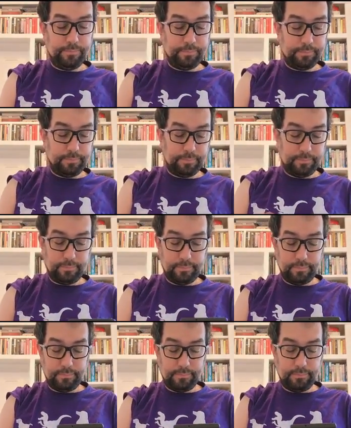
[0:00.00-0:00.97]

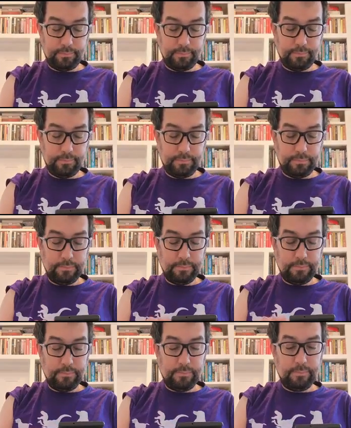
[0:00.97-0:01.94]

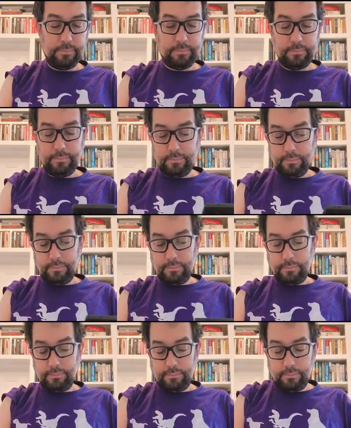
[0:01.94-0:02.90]

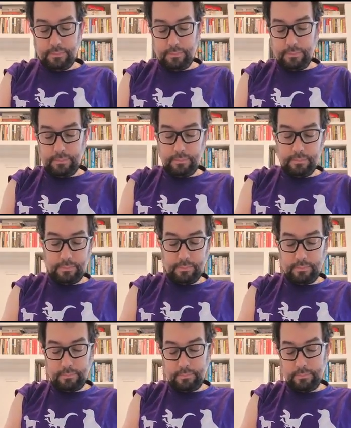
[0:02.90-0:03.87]

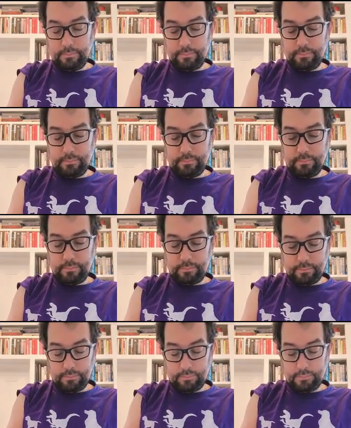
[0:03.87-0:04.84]

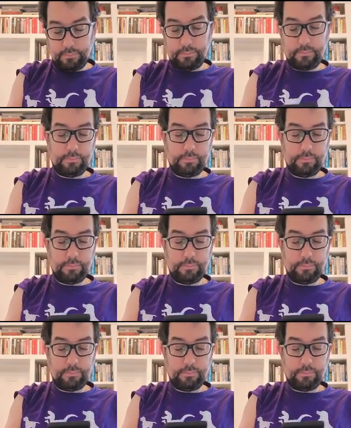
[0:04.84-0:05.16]
Nothing is said.